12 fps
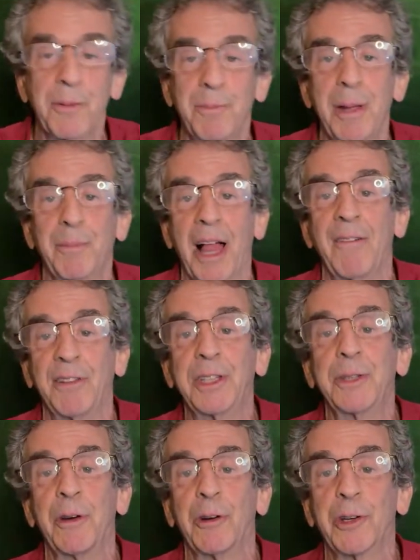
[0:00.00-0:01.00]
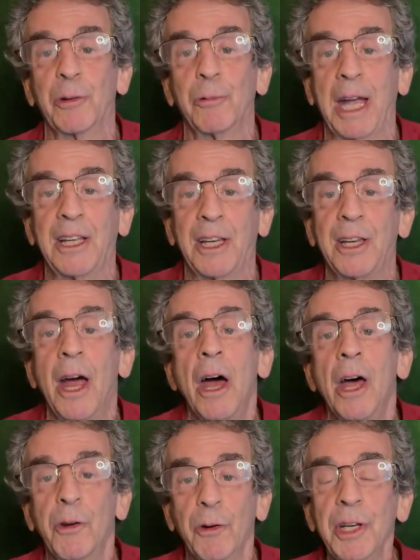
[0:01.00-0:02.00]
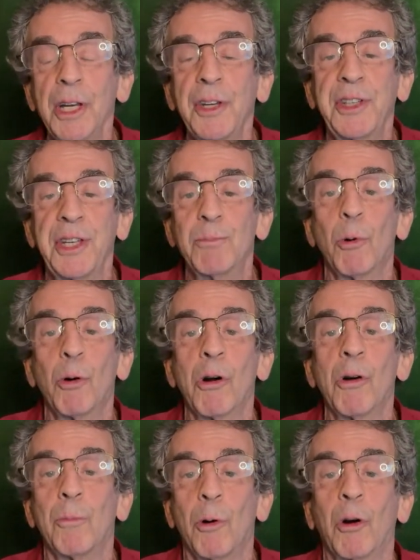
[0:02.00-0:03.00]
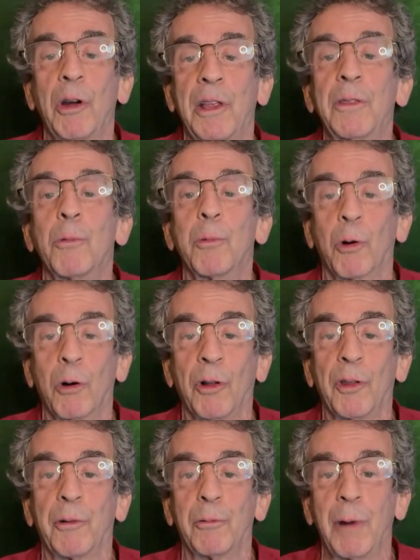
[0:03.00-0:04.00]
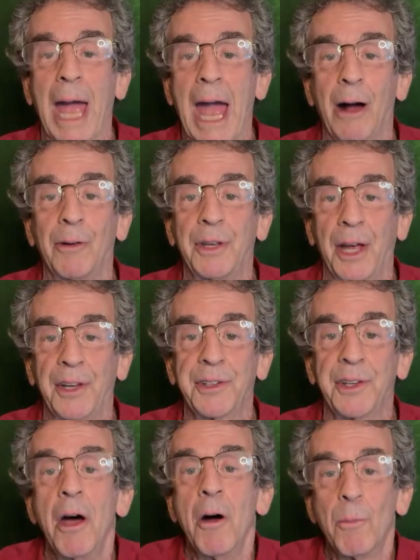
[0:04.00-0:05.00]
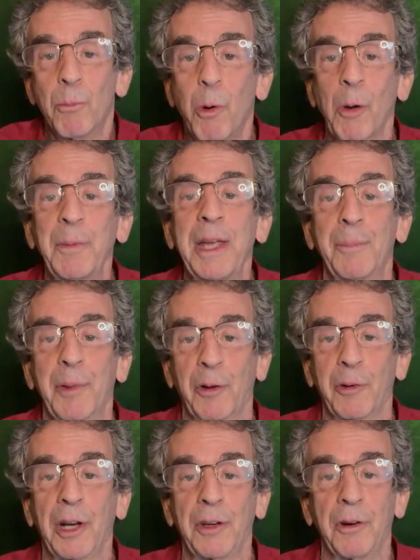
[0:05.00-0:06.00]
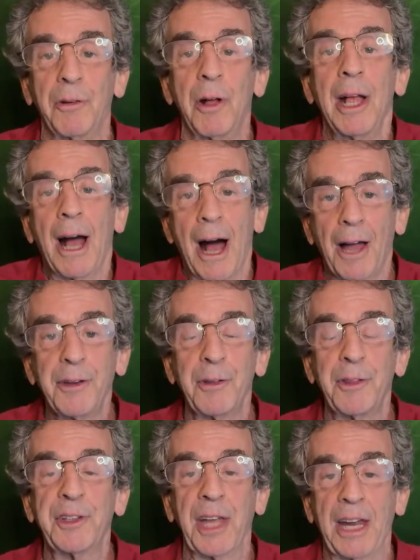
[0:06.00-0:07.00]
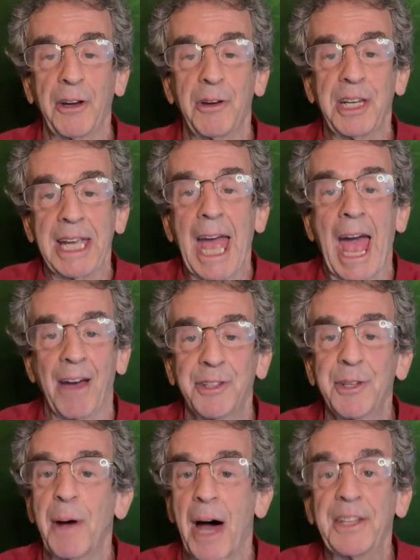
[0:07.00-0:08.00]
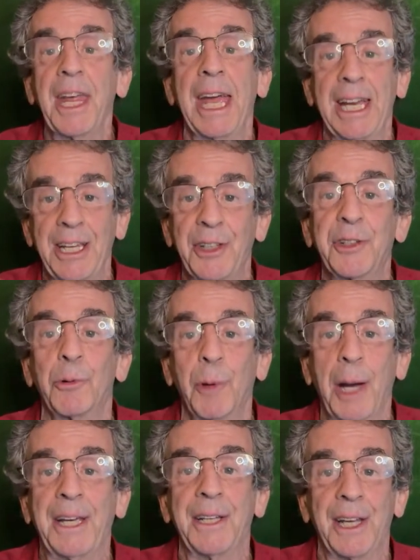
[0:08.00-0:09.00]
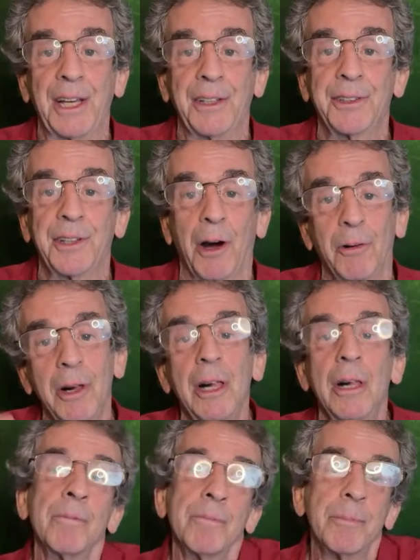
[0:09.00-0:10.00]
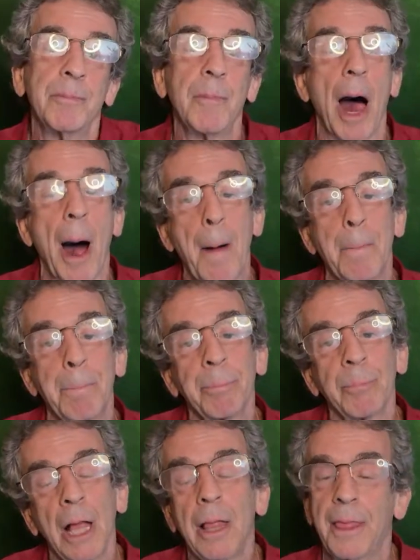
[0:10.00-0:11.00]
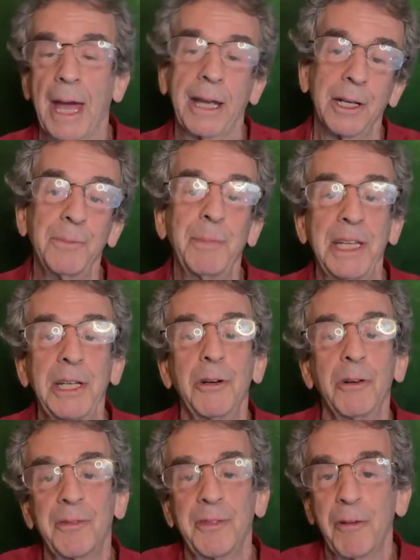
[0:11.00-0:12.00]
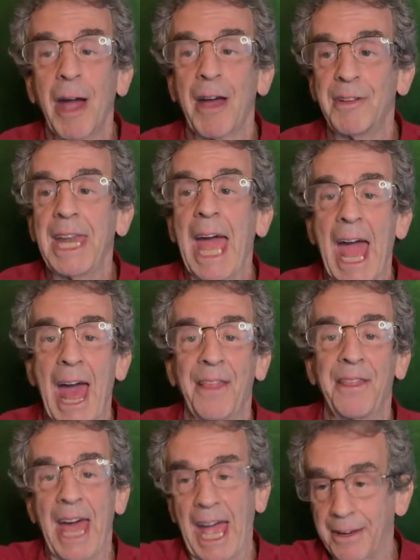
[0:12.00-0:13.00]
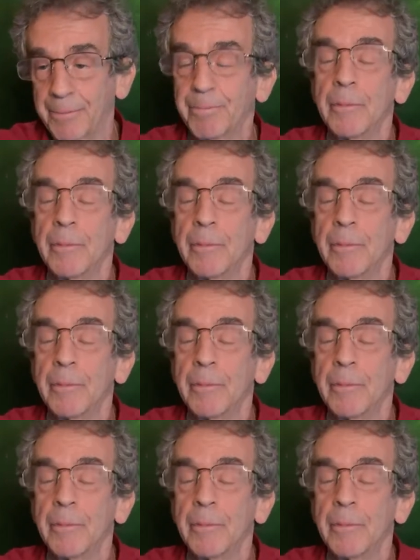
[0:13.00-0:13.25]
and people having spiritual awakening. So we're going to see more and more in the world around us. More people are going to, under this energy, have spontaneous awakening. So that could be you if you haven't had that